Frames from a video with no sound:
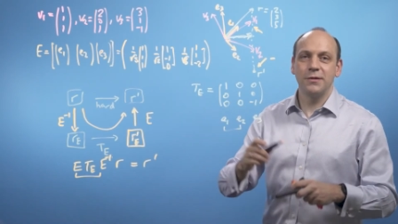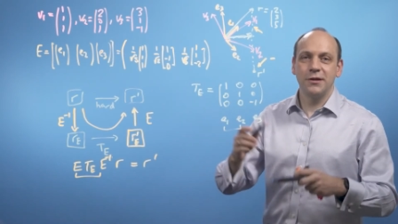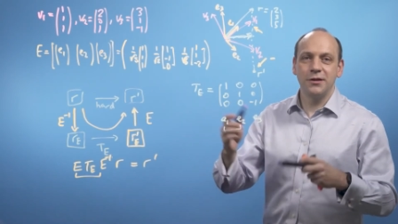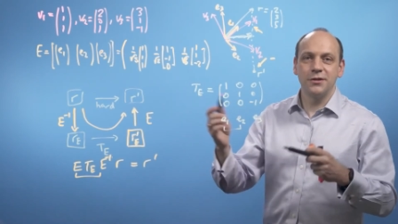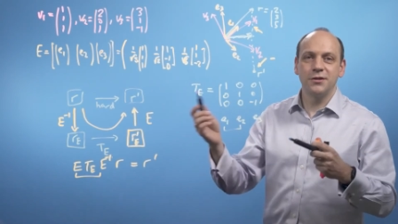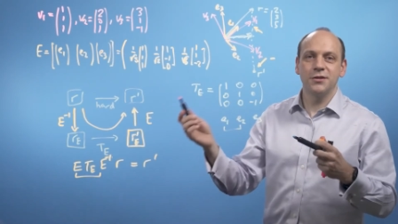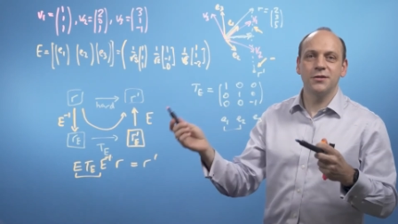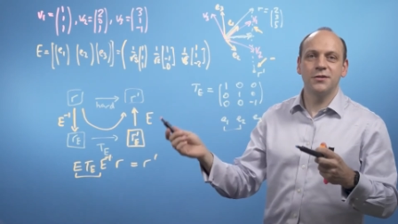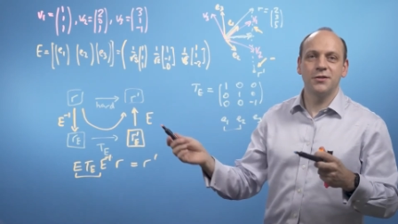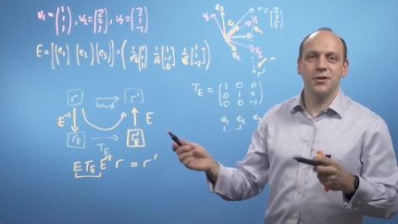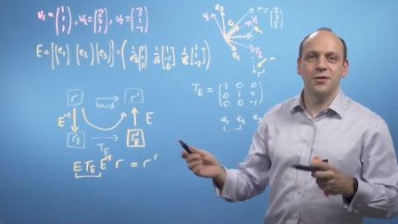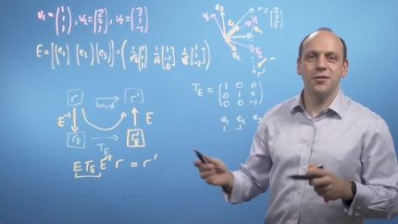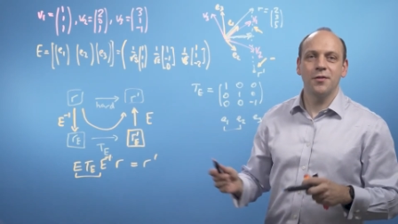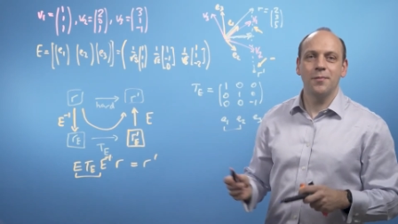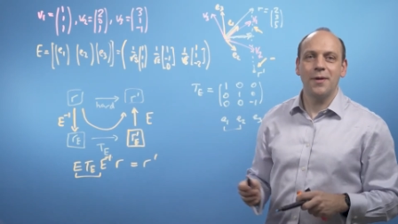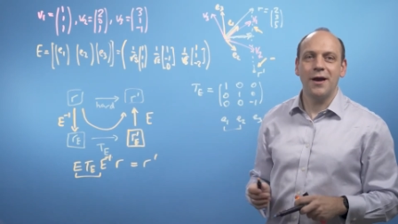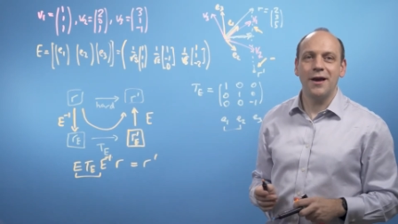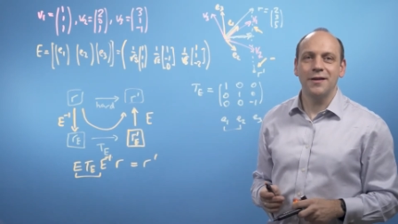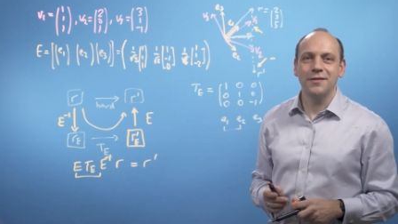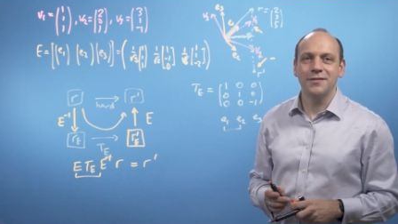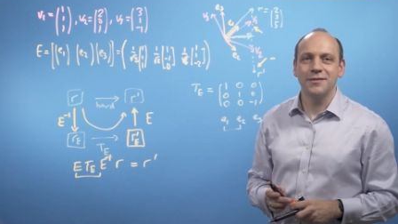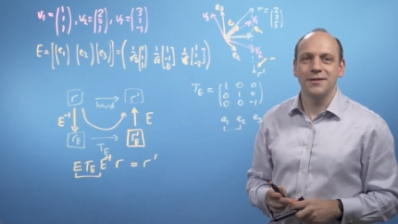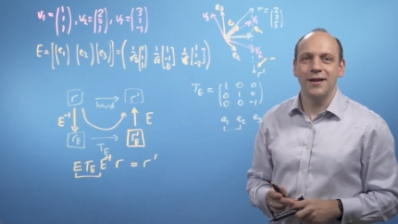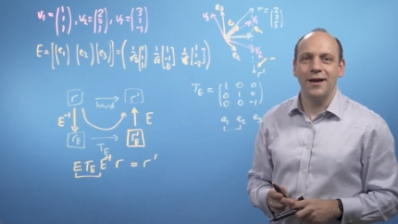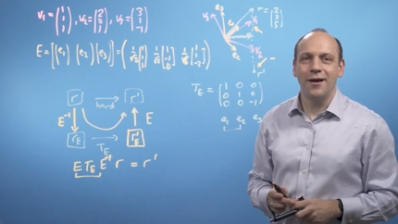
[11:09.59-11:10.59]
we can just do the
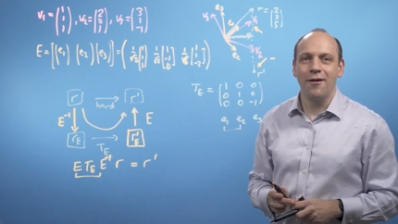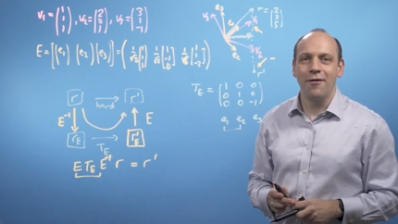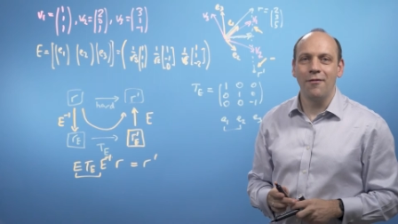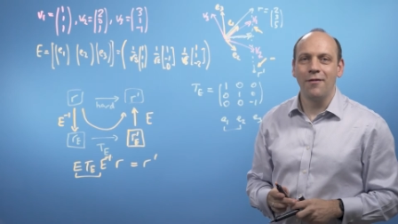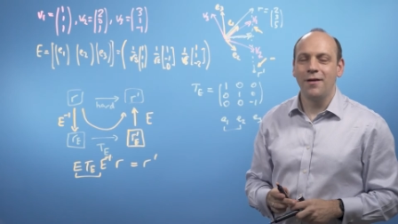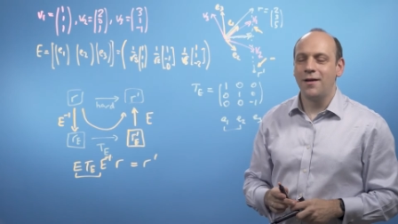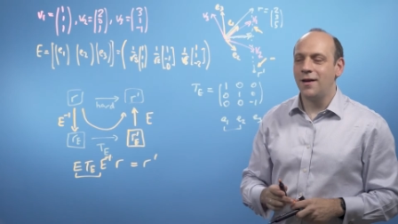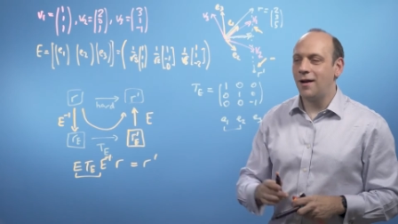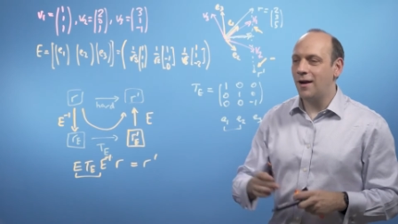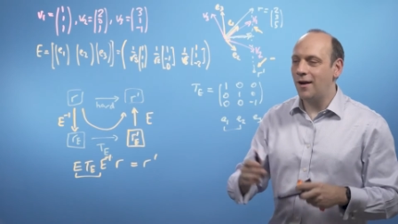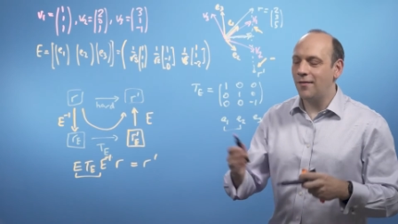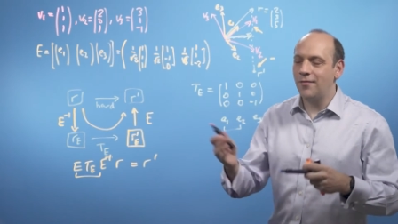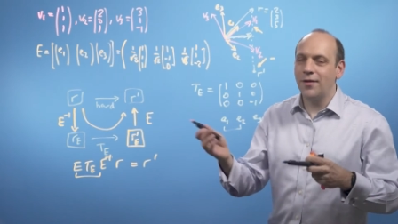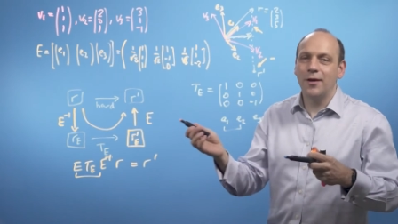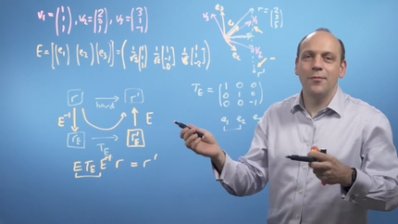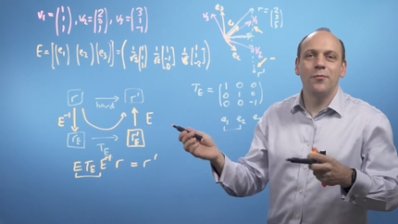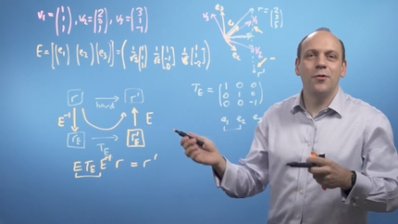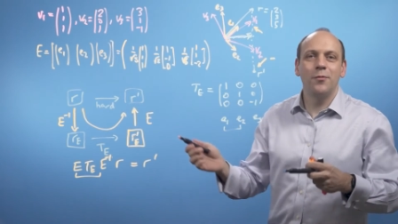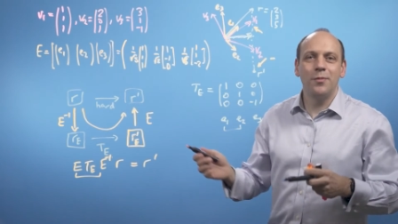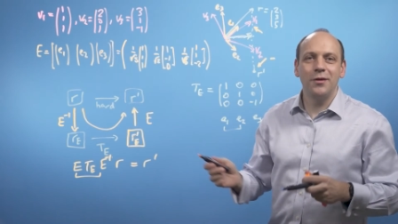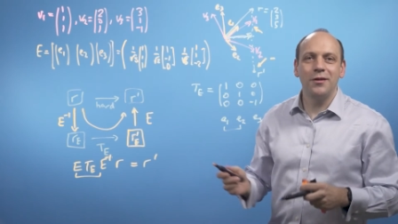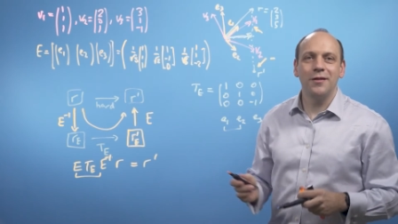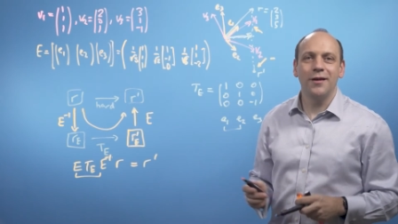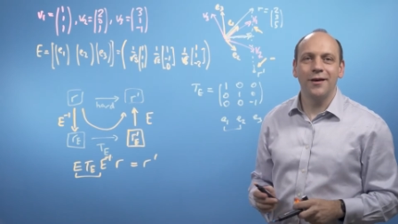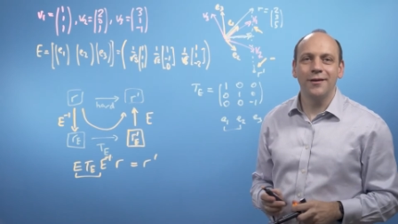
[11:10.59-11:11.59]
maths now and then
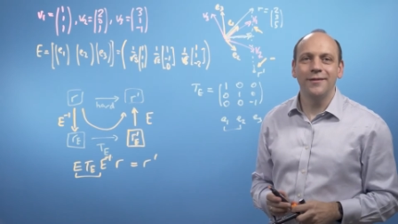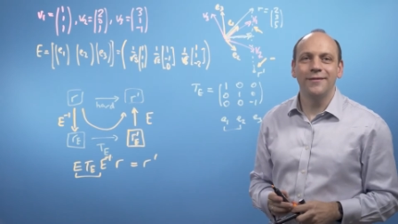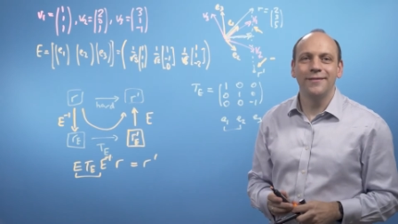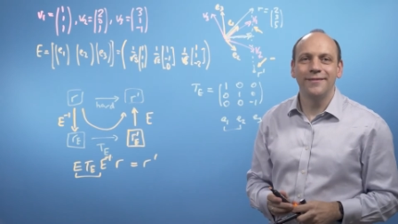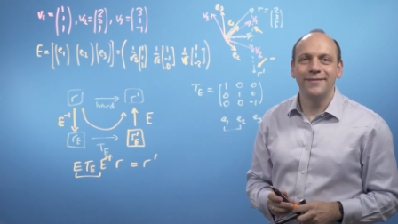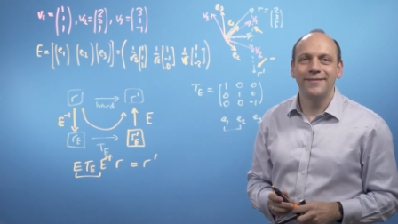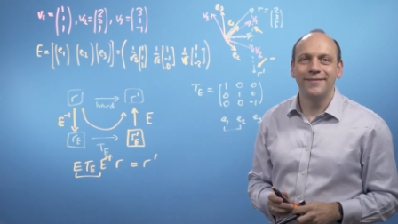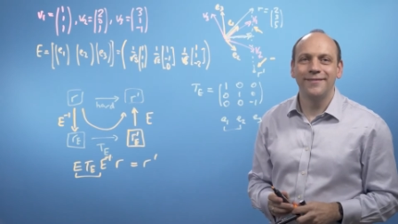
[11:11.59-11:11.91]
we'll be done.